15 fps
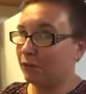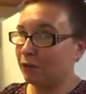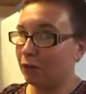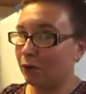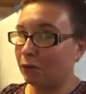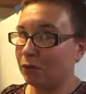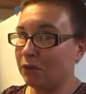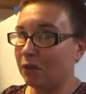
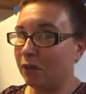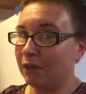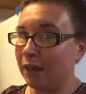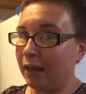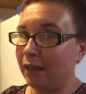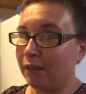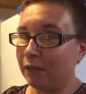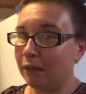So till
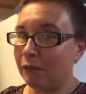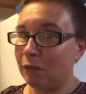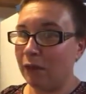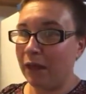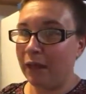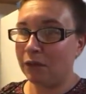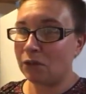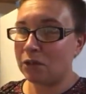then, I'll leave
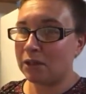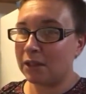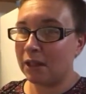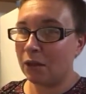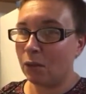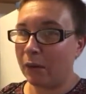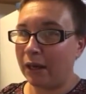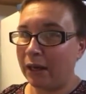you
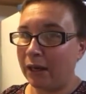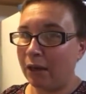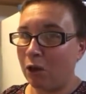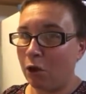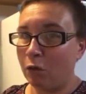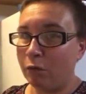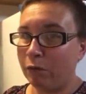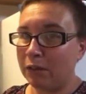anxiously awaiting,
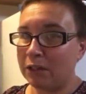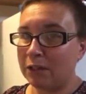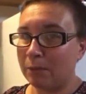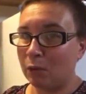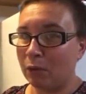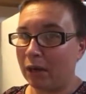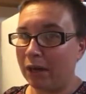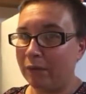hopefully
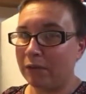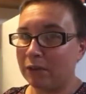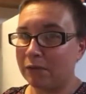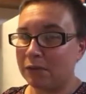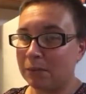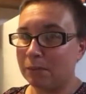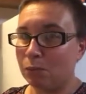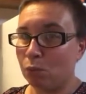some arrival
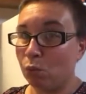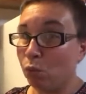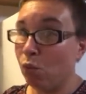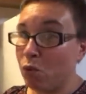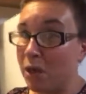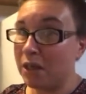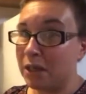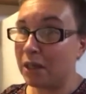of some
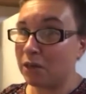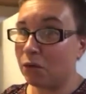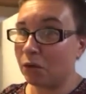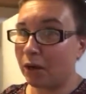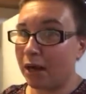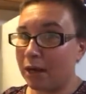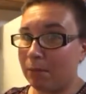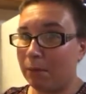really
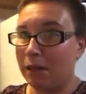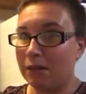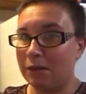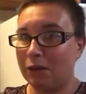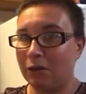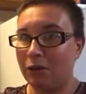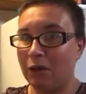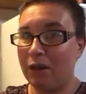great
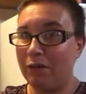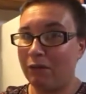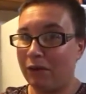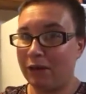Mazon Creek